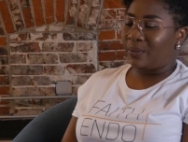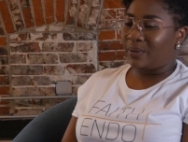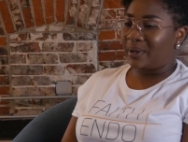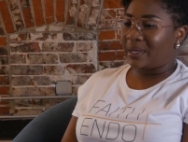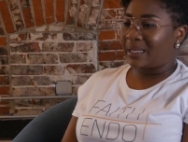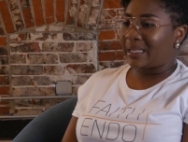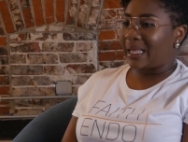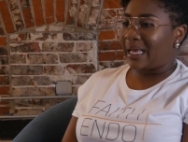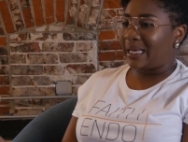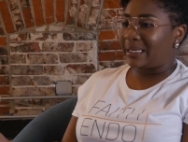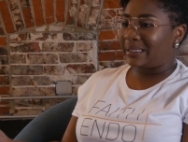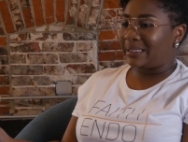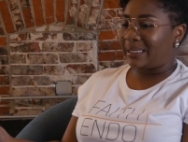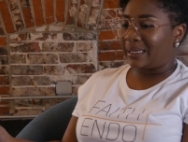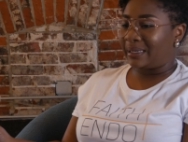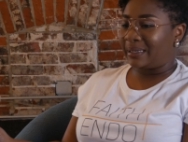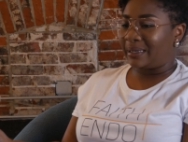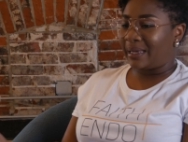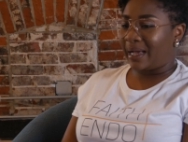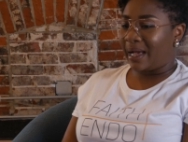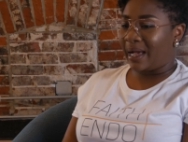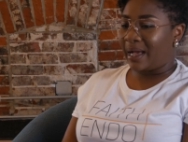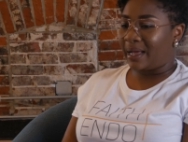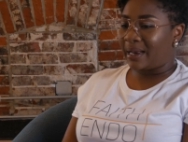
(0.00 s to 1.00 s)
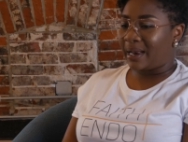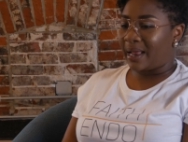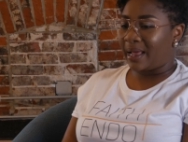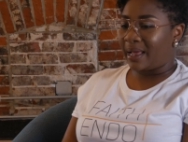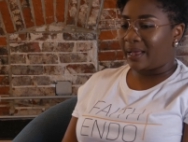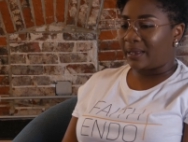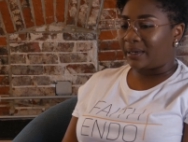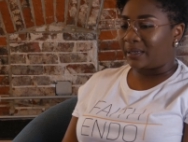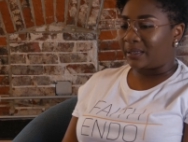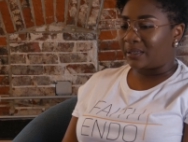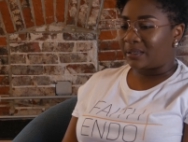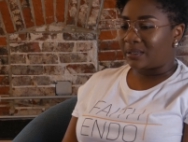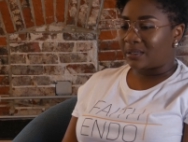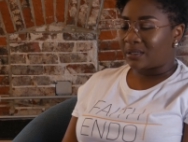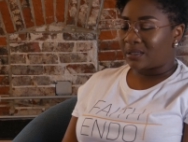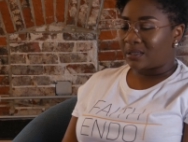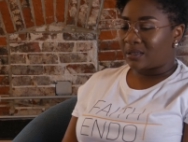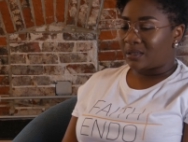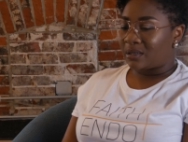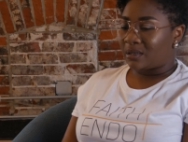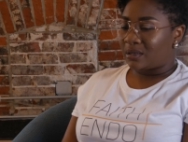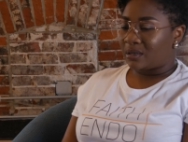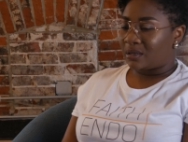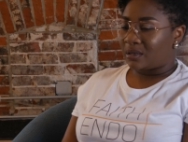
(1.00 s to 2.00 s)
but I realized that God had
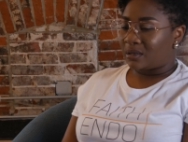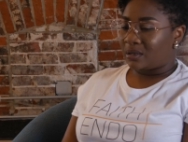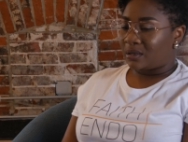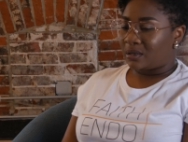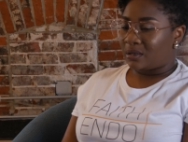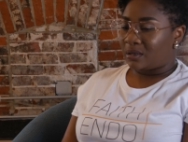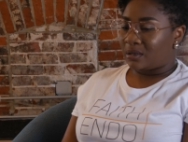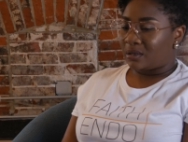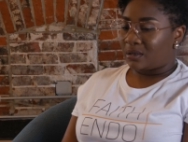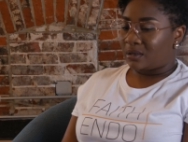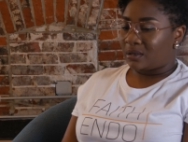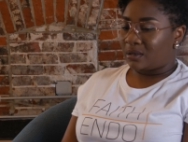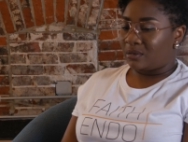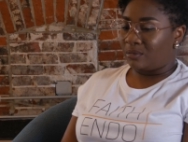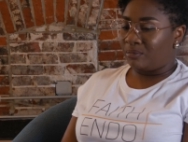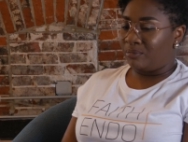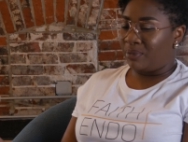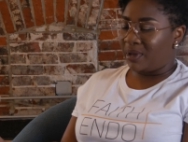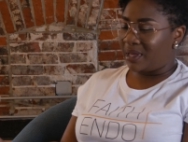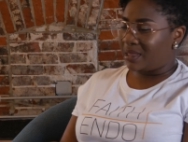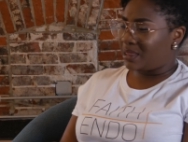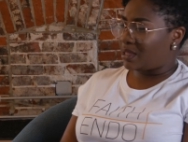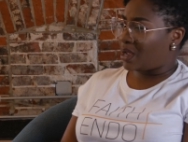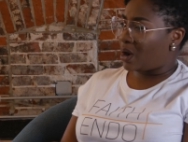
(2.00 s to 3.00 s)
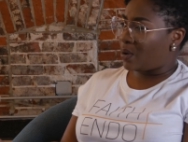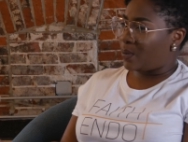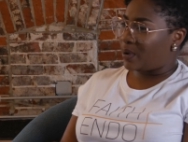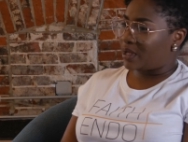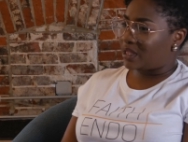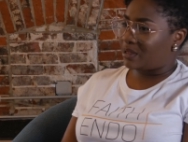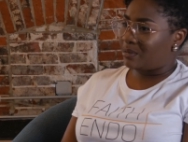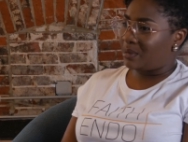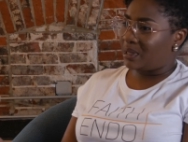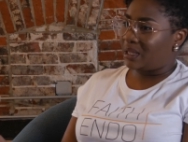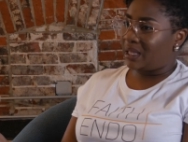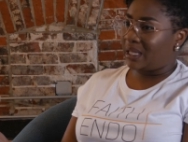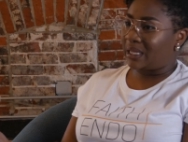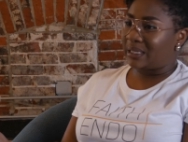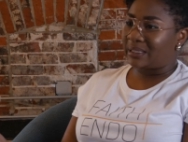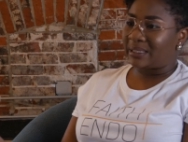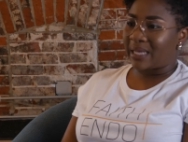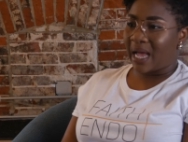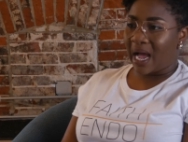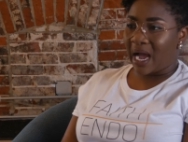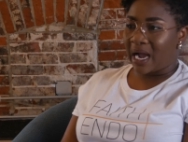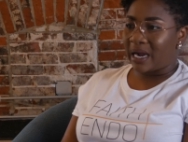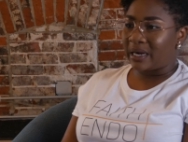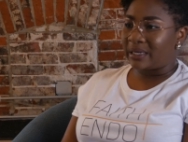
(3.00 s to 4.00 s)
been there with
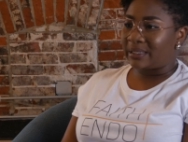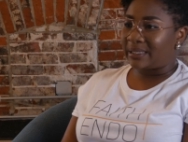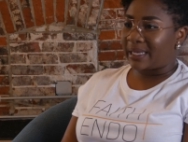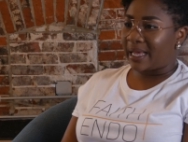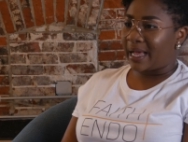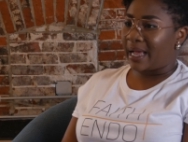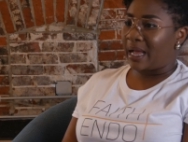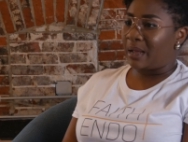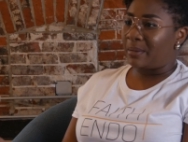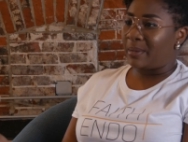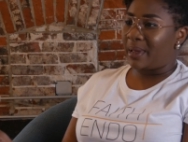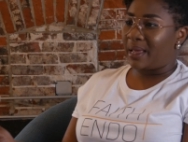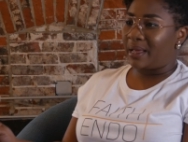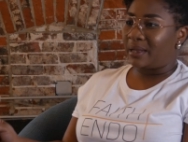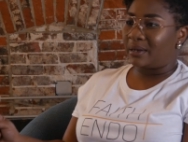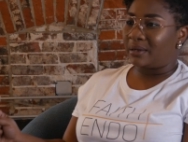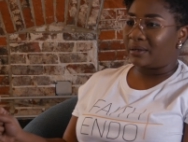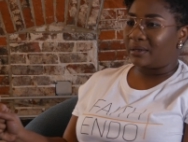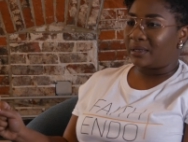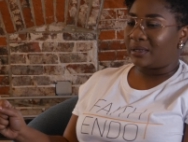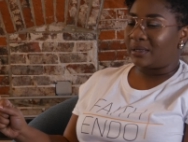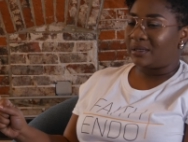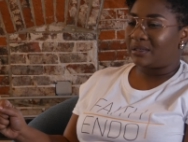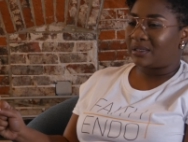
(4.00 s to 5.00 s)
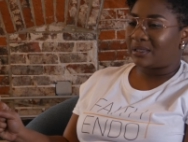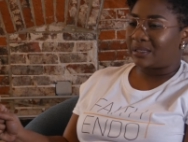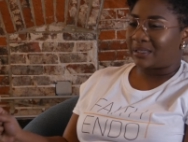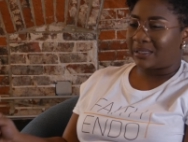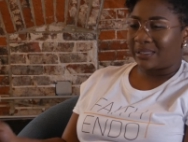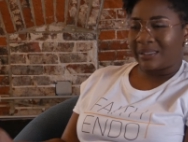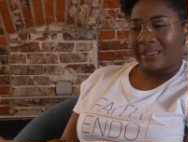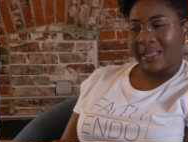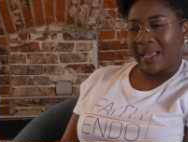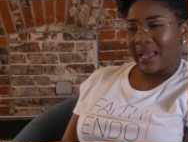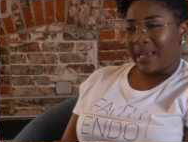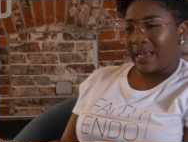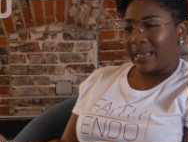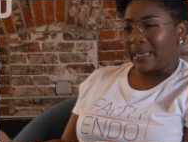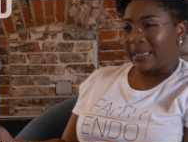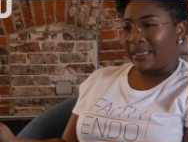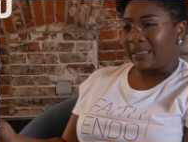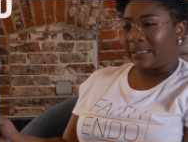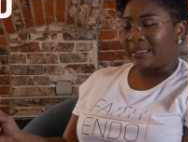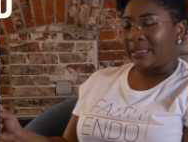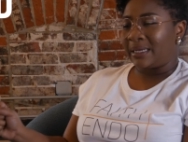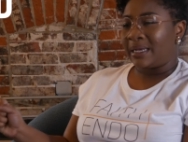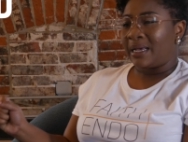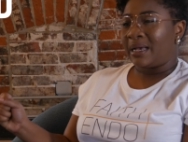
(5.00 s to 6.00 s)
me the entire time and
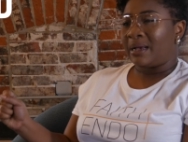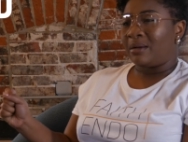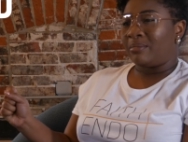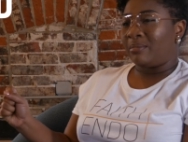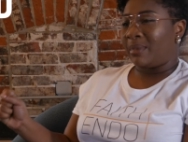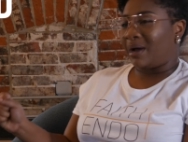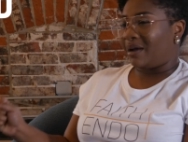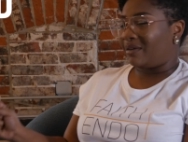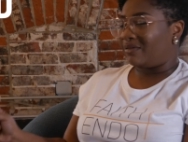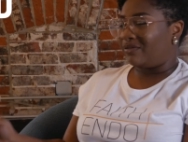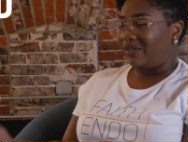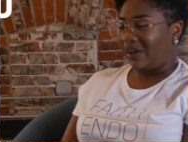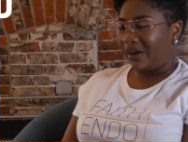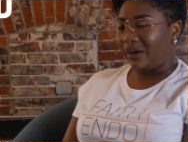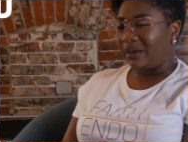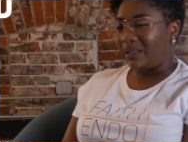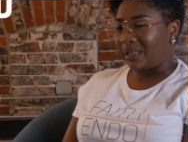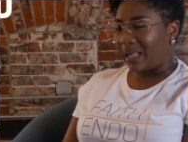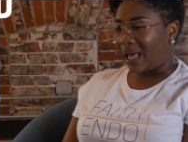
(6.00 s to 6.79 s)
sustained my